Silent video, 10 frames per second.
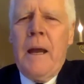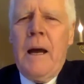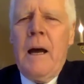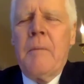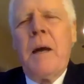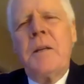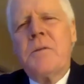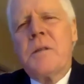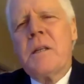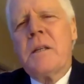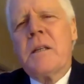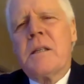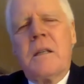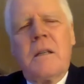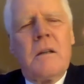And you see
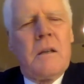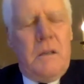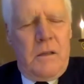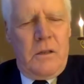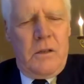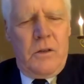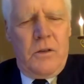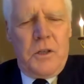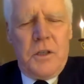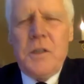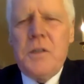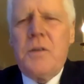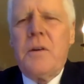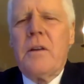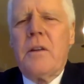this in Krishna's
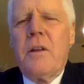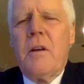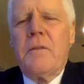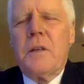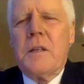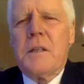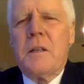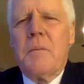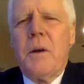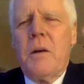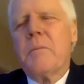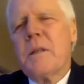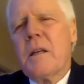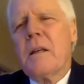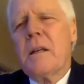three theophanies in the poem,
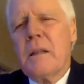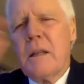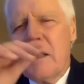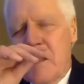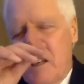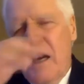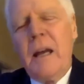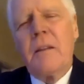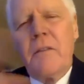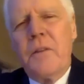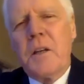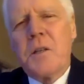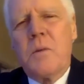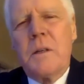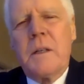particularly in the Gita and the
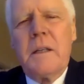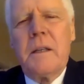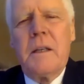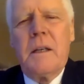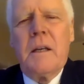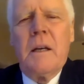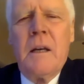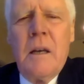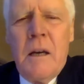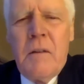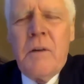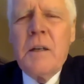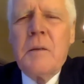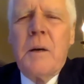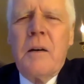first one in the
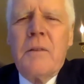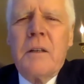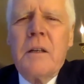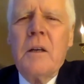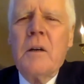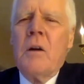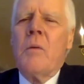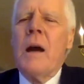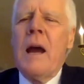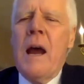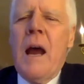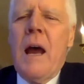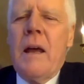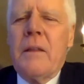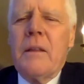Vanapavan, where
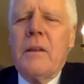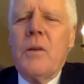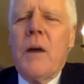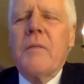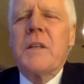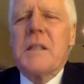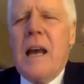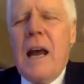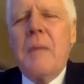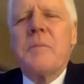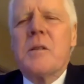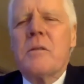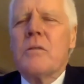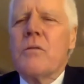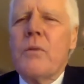you have this
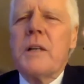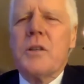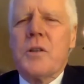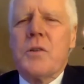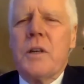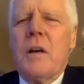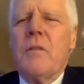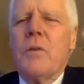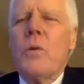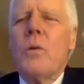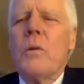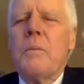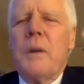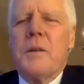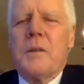absolute registry of
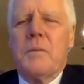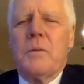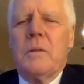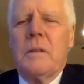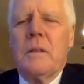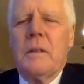all possible